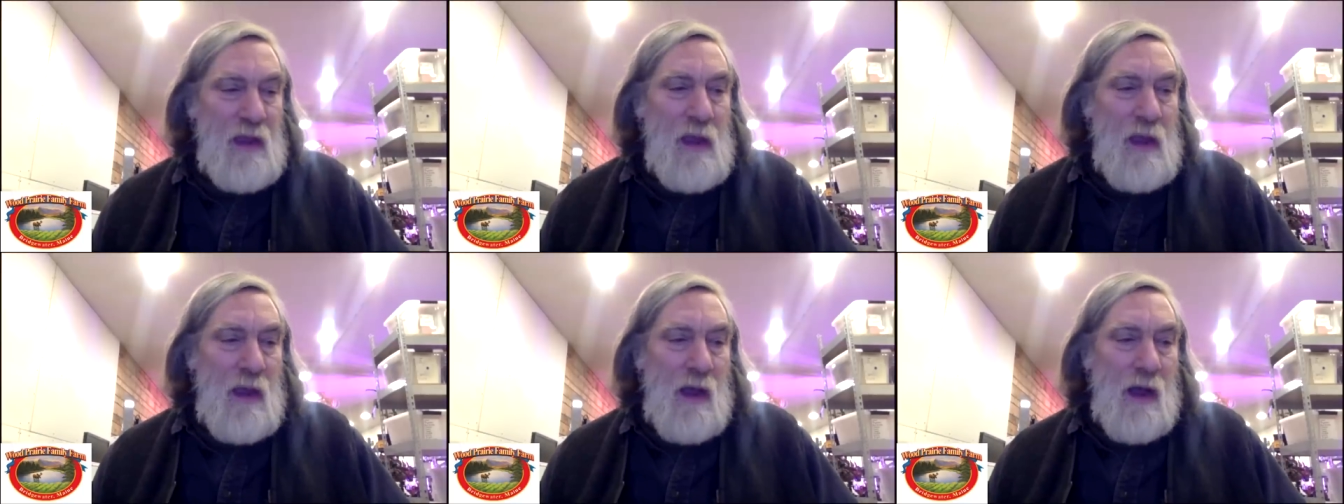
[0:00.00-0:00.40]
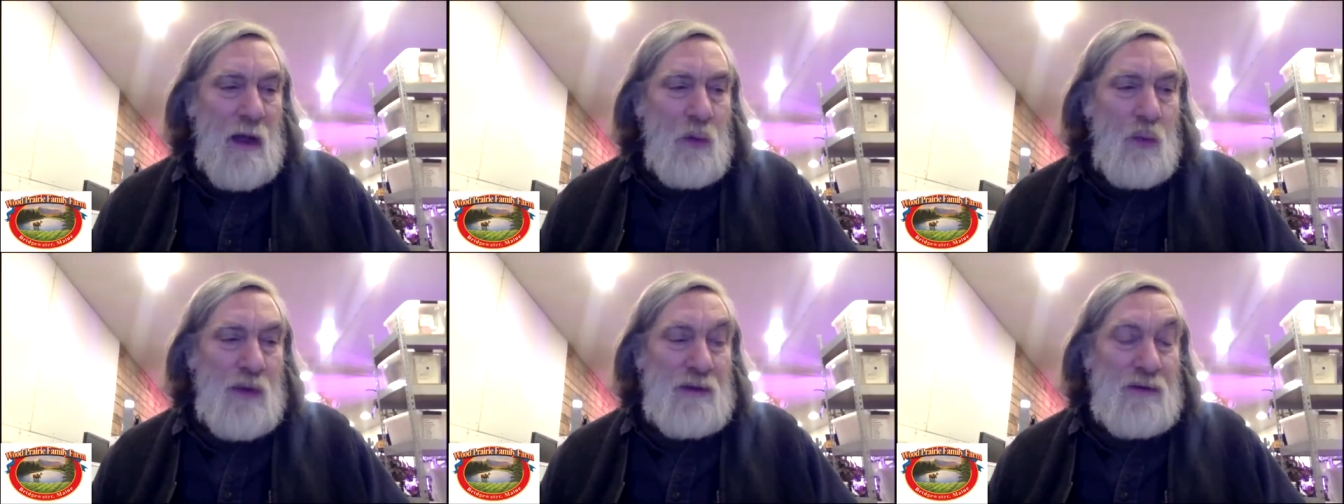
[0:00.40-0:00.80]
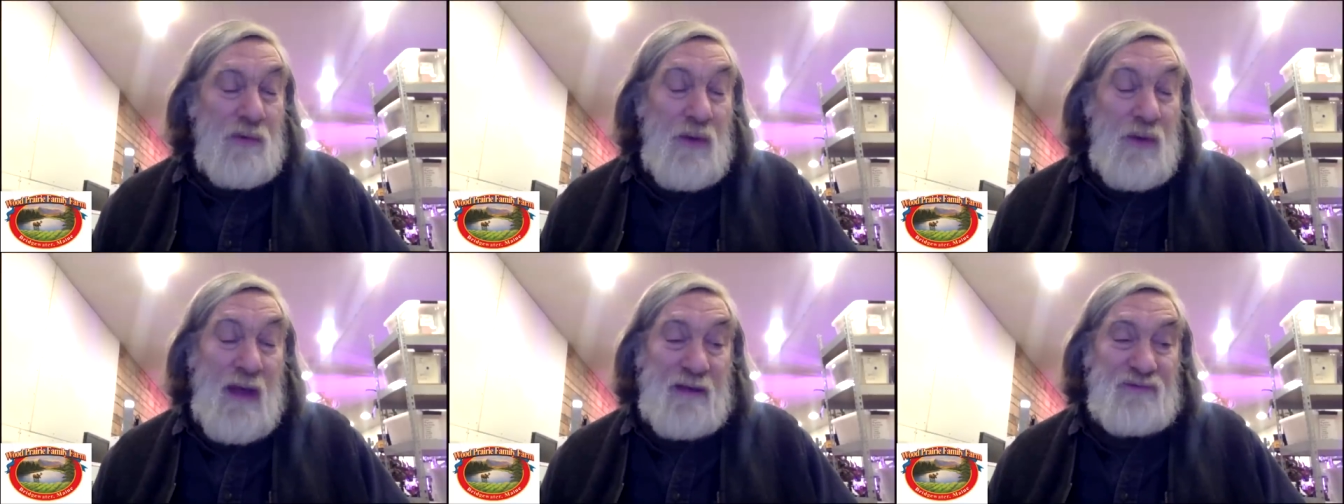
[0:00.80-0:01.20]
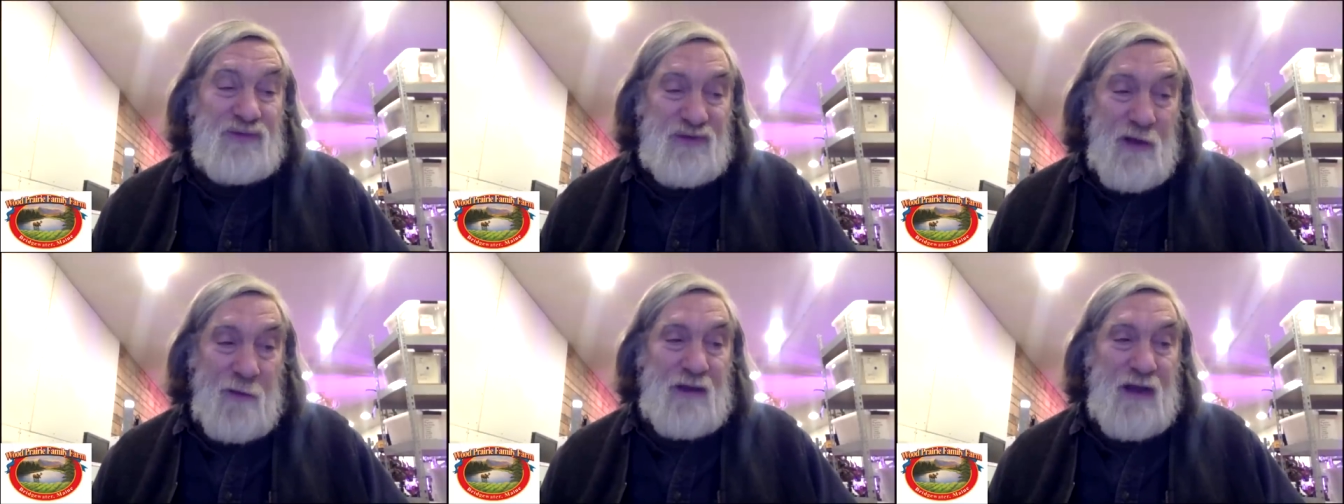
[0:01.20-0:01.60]
So uh, we
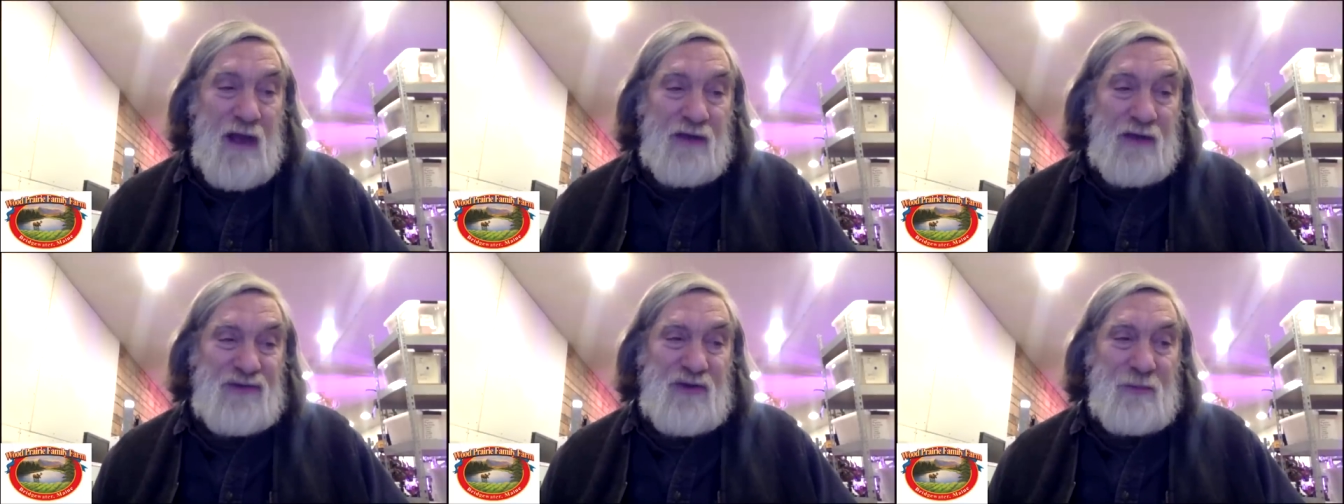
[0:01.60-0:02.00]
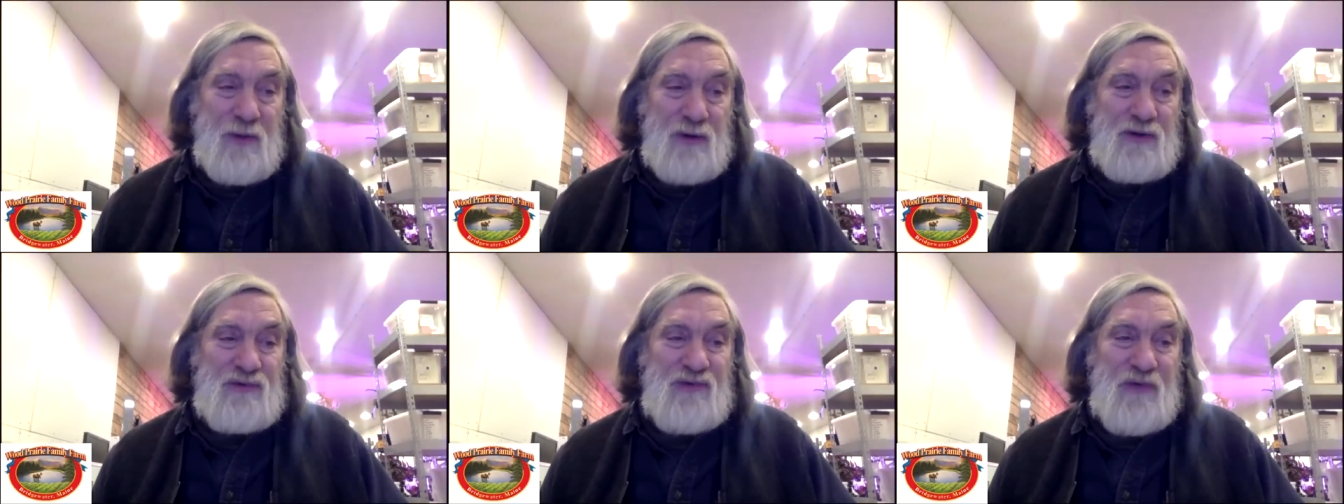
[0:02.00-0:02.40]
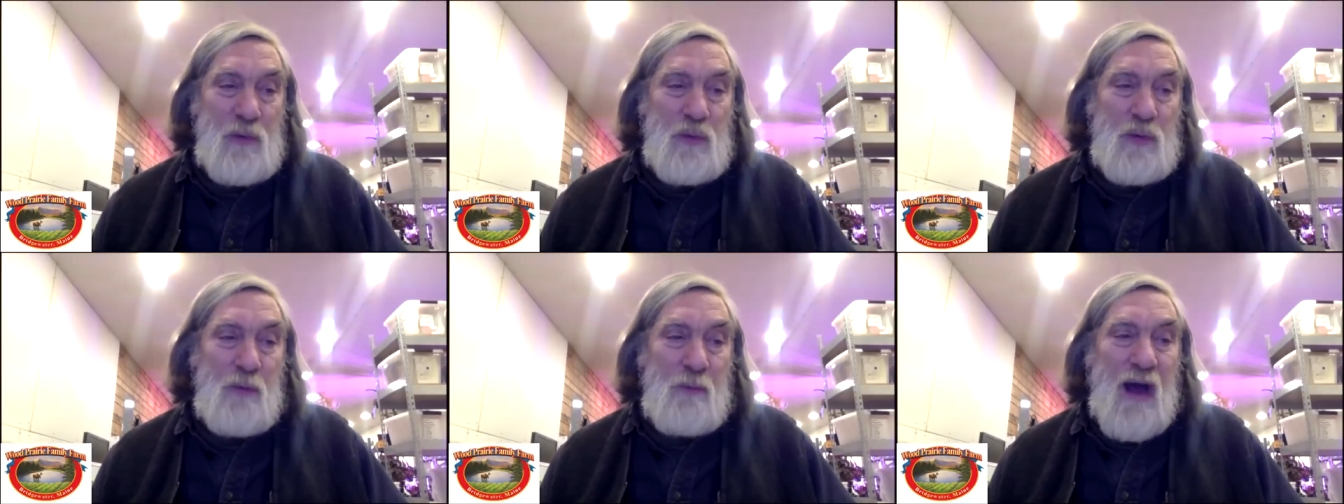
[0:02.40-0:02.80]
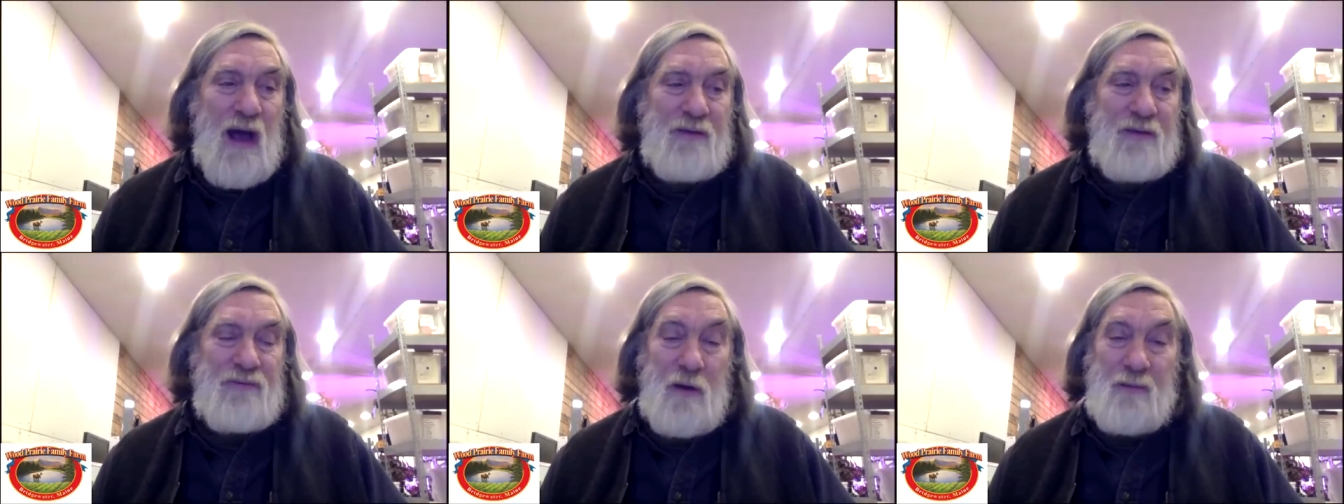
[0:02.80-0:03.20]
do have some customers
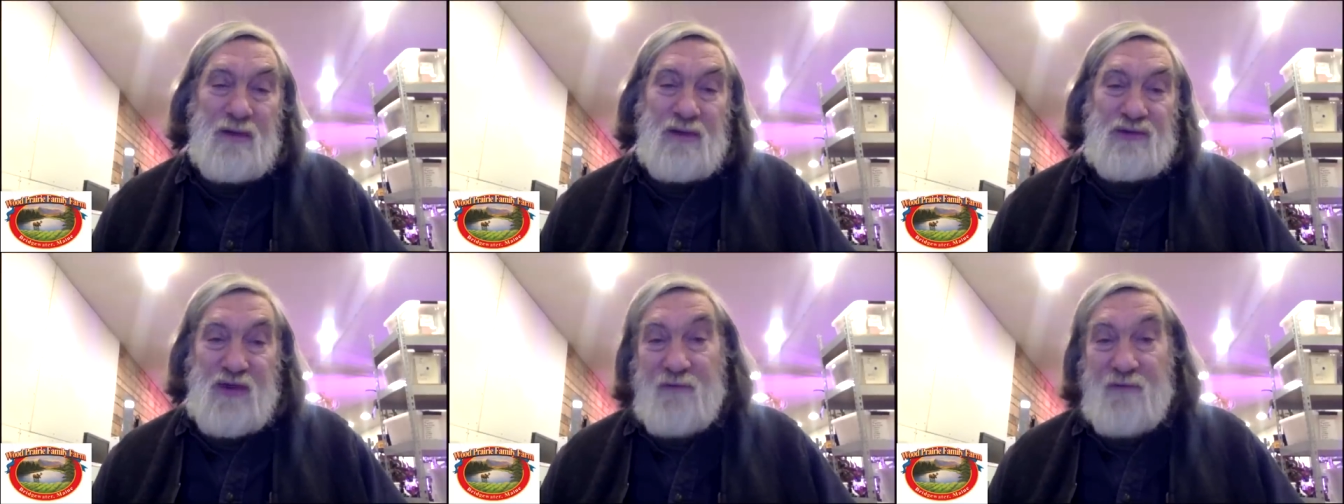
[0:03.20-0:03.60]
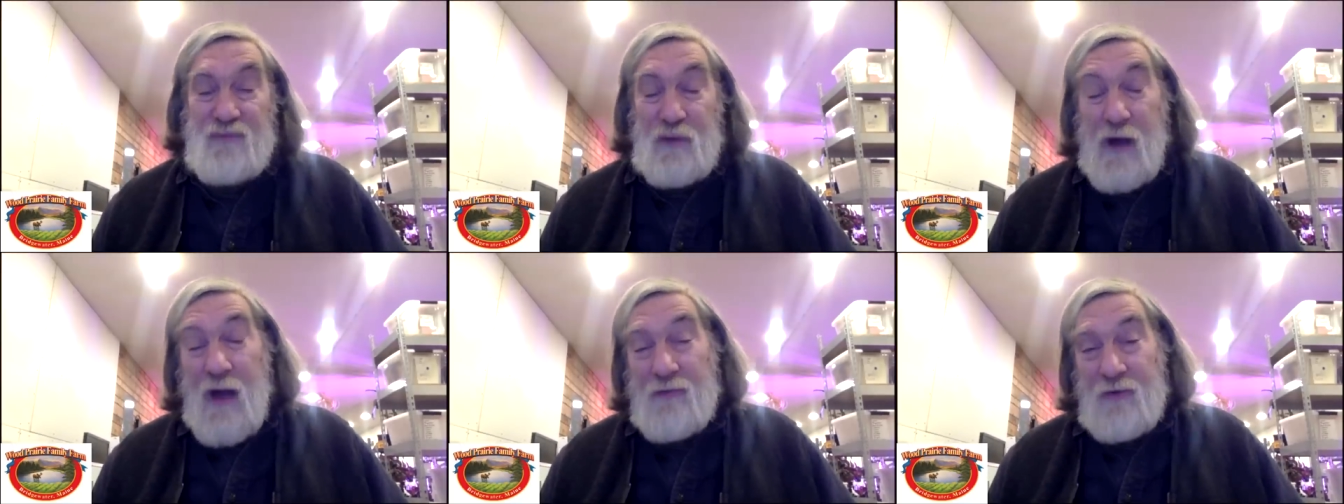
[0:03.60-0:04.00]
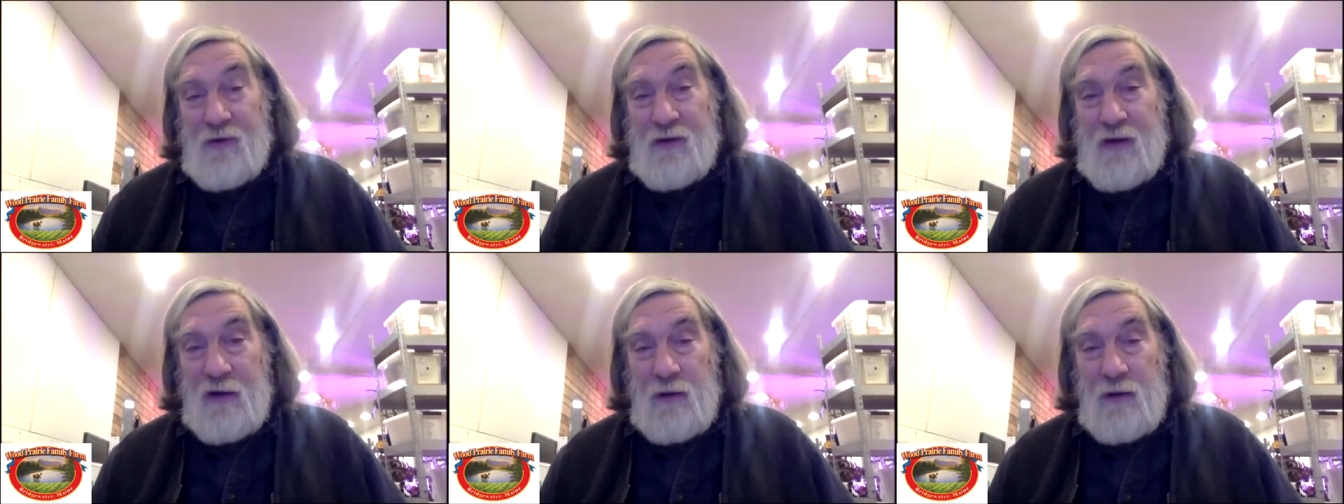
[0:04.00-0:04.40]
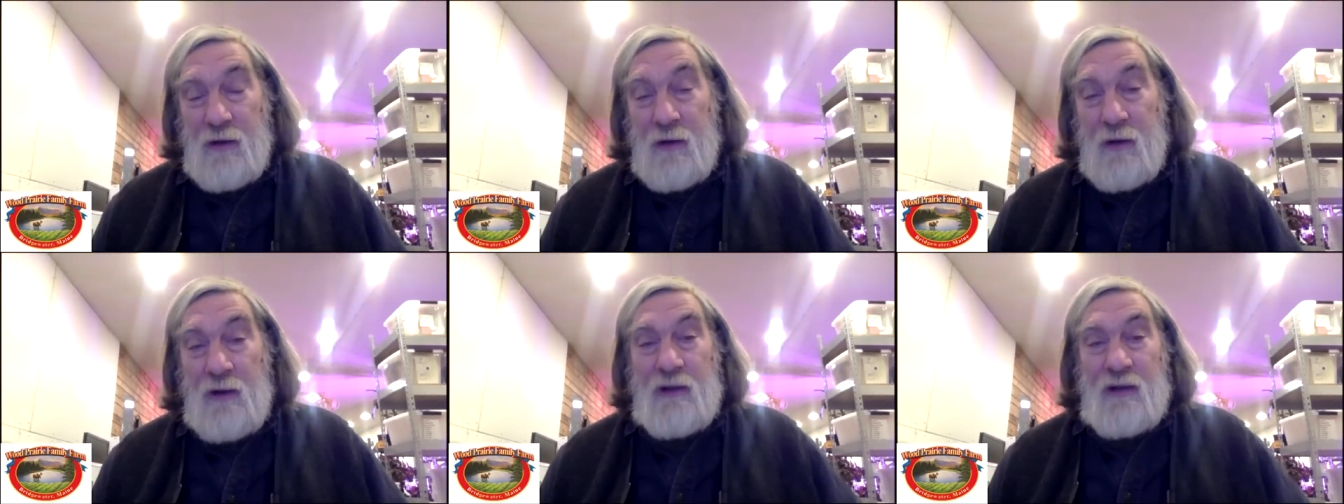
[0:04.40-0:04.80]
that will buy from us every
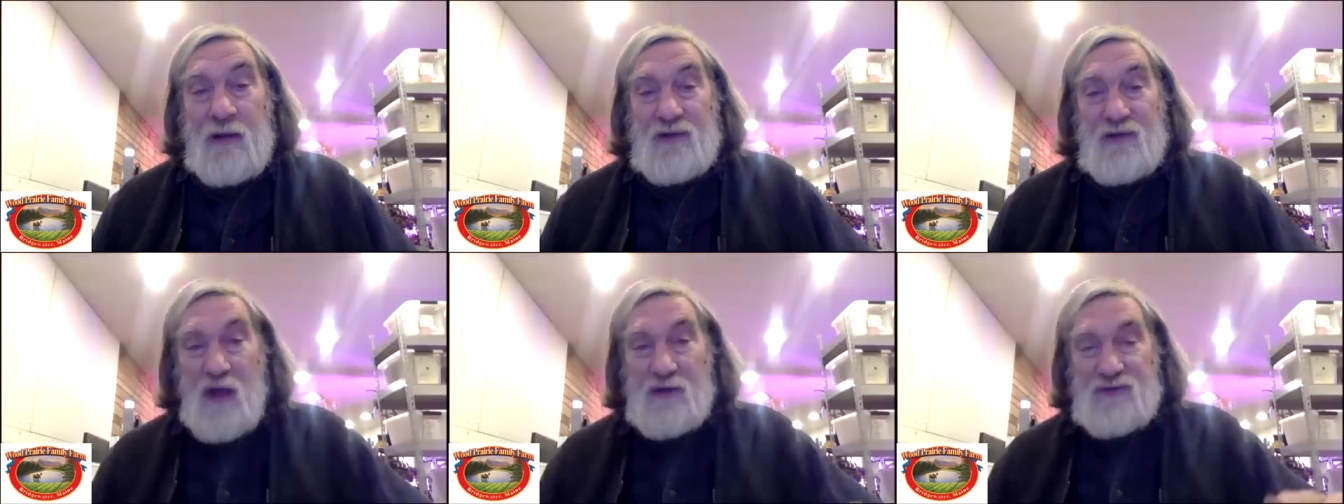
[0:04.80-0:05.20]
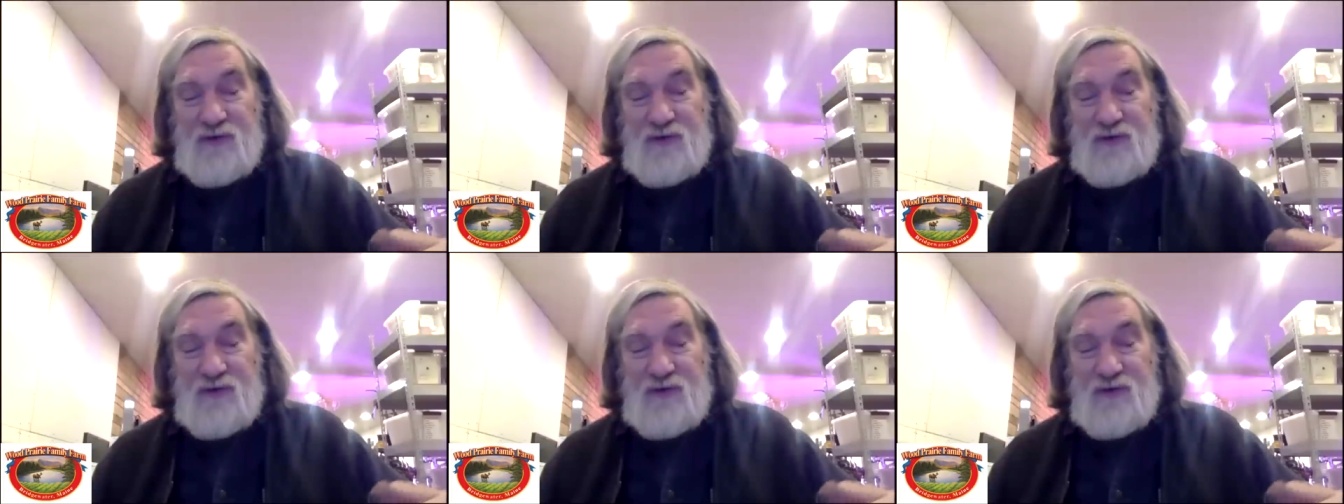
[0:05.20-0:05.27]
other year,